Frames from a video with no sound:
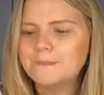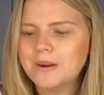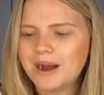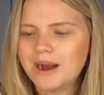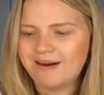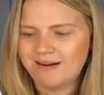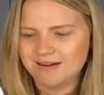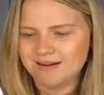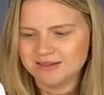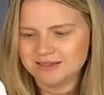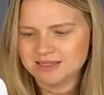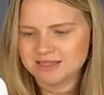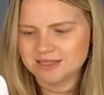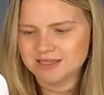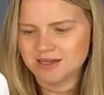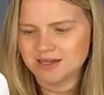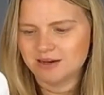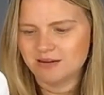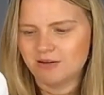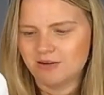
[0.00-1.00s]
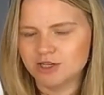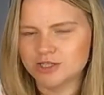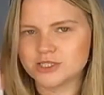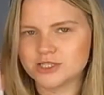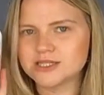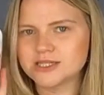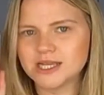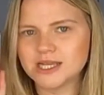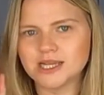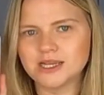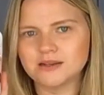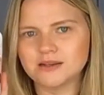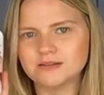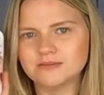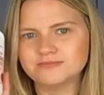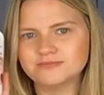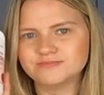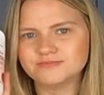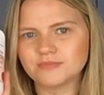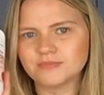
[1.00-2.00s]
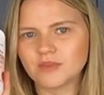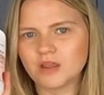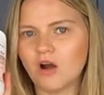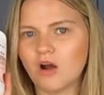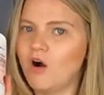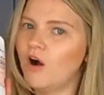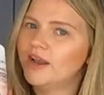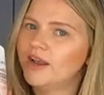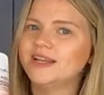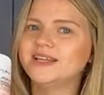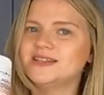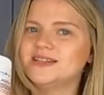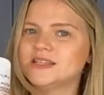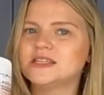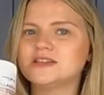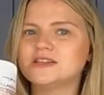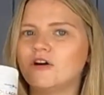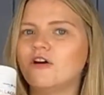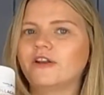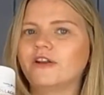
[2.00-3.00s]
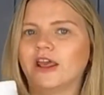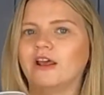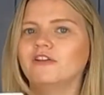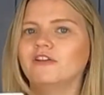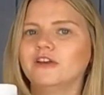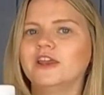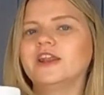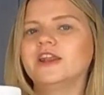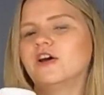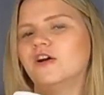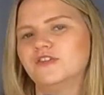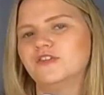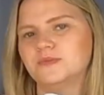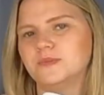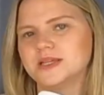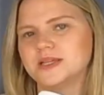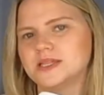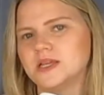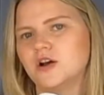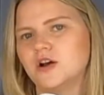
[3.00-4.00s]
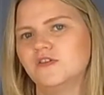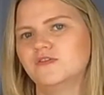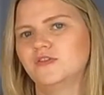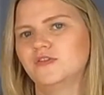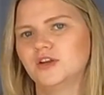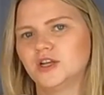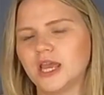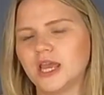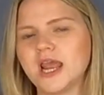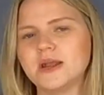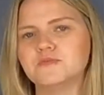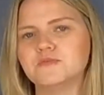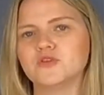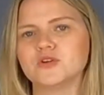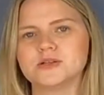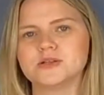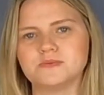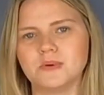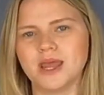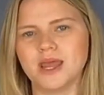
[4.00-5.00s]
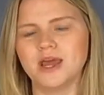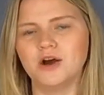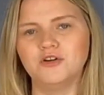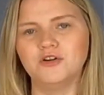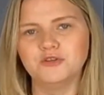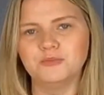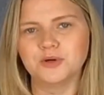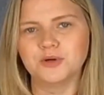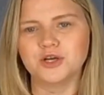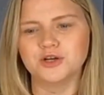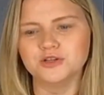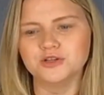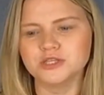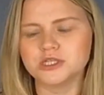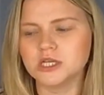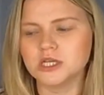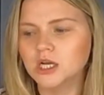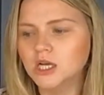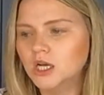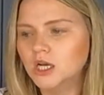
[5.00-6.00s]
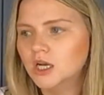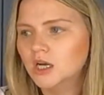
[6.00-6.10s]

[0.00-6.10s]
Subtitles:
but I just think I need to start now looking after myself and getting more into my health, because